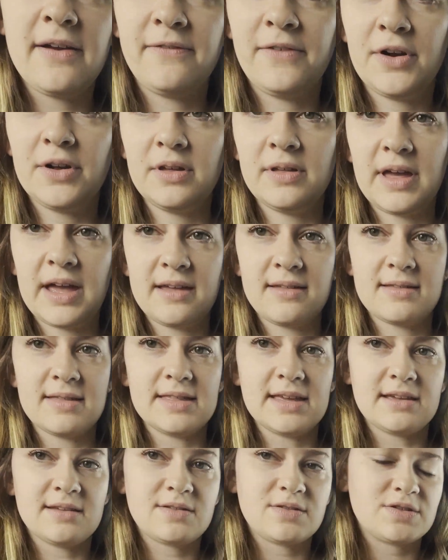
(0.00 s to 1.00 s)
fertilized
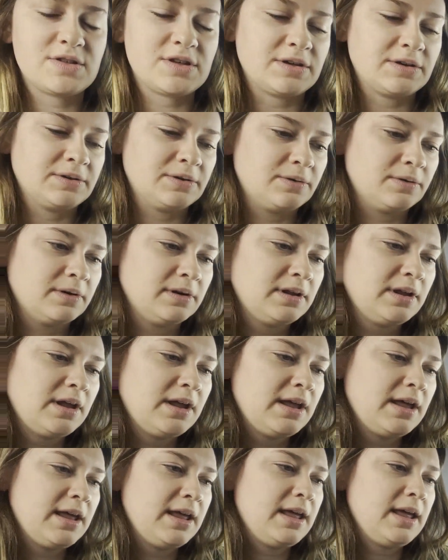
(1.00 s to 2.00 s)
these 2,
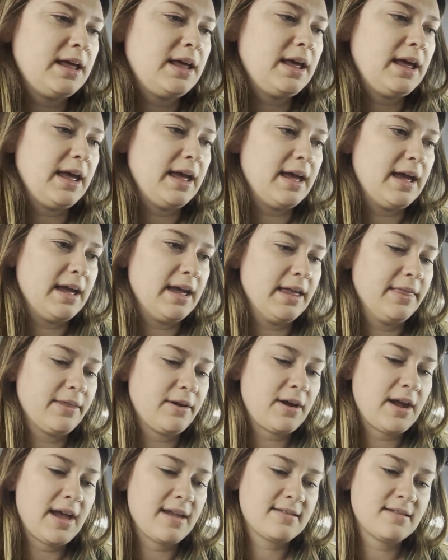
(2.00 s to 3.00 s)
and there
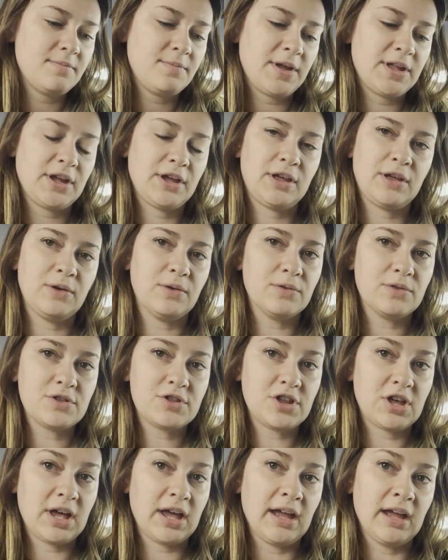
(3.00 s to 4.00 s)
hasn't been a huge
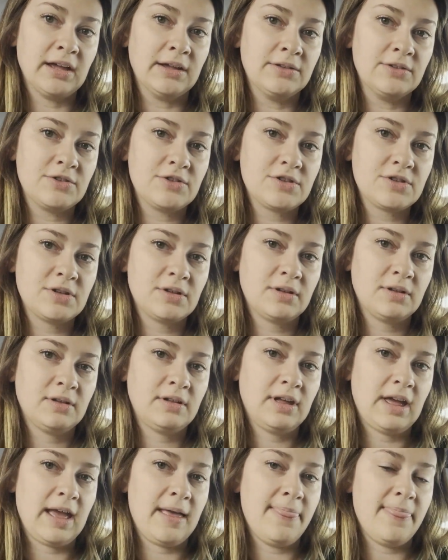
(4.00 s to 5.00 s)
change
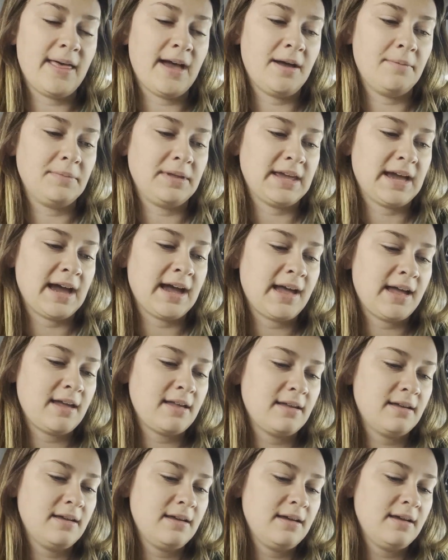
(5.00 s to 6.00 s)
in them yet.